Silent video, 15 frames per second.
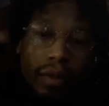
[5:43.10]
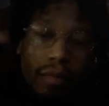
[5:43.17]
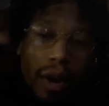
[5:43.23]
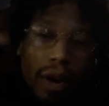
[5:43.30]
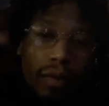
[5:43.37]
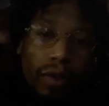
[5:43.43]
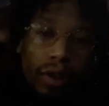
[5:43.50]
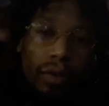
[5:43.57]

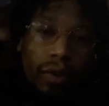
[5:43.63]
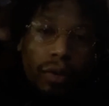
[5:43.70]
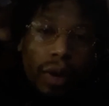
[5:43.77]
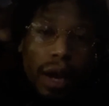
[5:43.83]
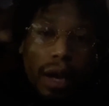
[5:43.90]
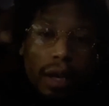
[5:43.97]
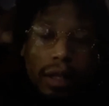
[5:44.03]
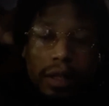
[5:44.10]
Might want to
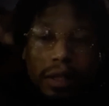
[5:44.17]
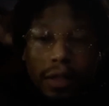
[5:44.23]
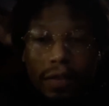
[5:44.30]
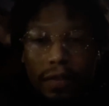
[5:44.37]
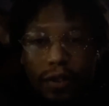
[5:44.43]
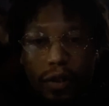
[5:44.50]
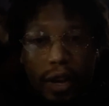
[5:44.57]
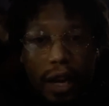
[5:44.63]
rewind this
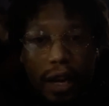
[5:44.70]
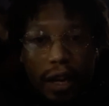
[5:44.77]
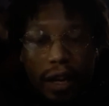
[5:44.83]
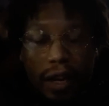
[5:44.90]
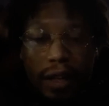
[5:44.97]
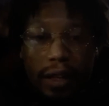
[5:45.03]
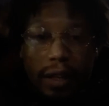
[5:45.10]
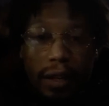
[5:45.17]
if you ain't
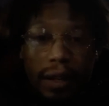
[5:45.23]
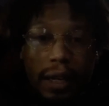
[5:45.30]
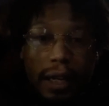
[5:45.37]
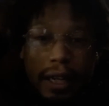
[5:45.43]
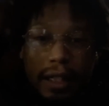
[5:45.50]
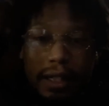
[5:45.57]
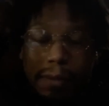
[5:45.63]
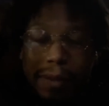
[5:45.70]
here,
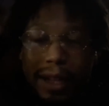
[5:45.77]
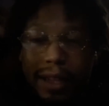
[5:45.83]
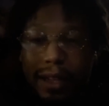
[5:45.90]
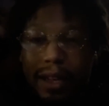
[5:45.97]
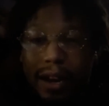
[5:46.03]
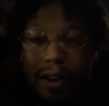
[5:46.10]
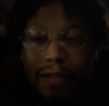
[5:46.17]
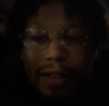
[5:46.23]
because I'm about to
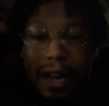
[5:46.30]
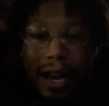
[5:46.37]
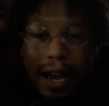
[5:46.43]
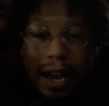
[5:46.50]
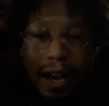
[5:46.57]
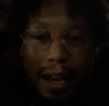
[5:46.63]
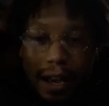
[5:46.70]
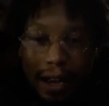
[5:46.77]
get
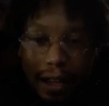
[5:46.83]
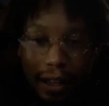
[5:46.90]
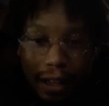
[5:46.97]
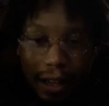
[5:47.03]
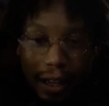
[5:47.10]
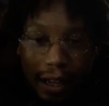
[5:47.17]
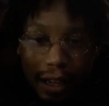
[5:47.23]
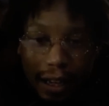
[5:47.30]
offline.
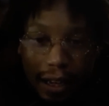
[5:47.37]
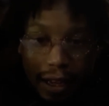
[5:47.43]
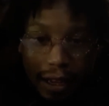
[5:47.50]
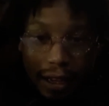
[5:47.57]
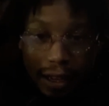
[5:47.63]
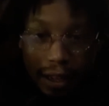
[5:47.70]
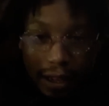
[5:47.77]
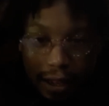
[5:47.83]
You did.
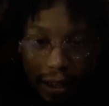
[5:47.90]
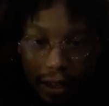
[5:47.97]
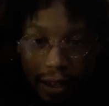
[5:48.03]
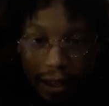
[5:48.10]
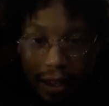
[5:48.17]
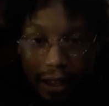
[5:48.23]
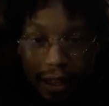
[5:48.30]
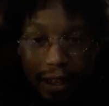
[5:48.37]
Hey.
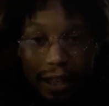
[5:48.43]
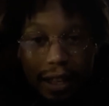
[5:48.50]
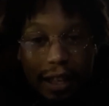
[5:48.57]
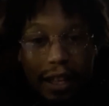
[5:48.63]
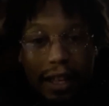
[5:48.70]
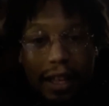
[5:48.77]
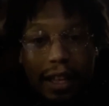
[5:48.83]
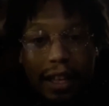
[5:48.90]

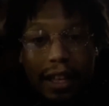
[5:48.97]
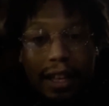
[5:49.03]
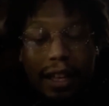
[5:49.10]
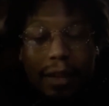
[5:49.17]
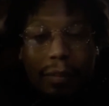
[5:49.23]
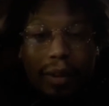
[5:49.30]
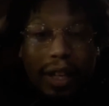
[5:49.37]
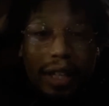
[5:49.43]

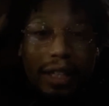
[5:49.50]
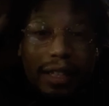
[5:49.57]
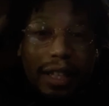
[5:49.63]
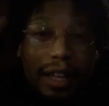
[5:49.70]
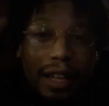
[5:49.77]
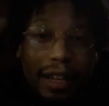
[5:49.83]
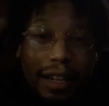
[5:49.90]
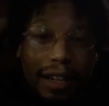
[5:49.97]
Peace
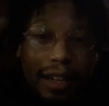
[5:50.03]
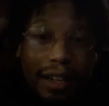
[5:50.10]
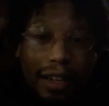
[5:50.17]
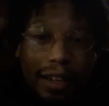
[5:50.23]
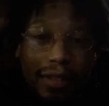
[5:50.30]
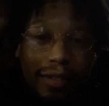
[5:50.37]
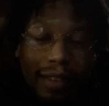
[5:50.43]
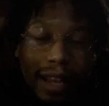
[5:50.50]
and
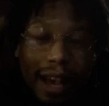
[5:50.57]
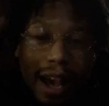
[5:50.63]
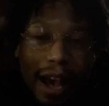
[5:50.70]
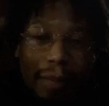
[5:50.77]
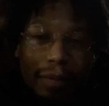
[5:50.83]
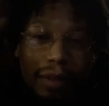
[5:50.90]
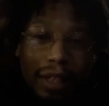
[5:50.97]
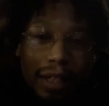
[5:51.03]
love and
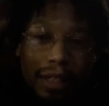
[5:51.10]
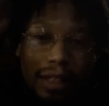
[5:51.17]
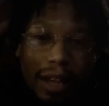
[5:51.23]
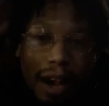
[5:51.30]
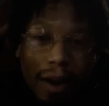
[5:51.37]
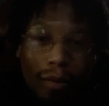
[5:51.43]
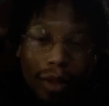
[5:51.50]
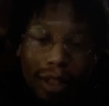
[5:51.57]
happiness
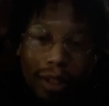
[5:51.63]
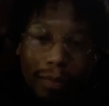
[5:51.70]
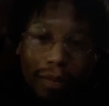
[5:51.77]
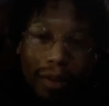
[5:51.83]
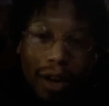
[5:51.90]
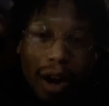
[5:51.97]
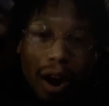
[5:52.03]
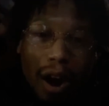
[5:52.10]
I wish
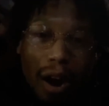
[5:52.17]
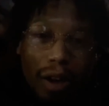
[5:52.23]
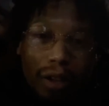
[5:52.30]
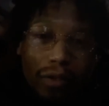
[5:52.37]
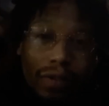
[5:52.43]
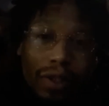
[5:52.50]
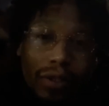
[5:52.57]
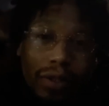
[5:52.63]
upon all
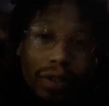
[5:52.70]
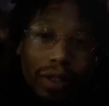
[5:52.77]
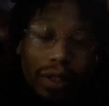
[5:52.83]
of you.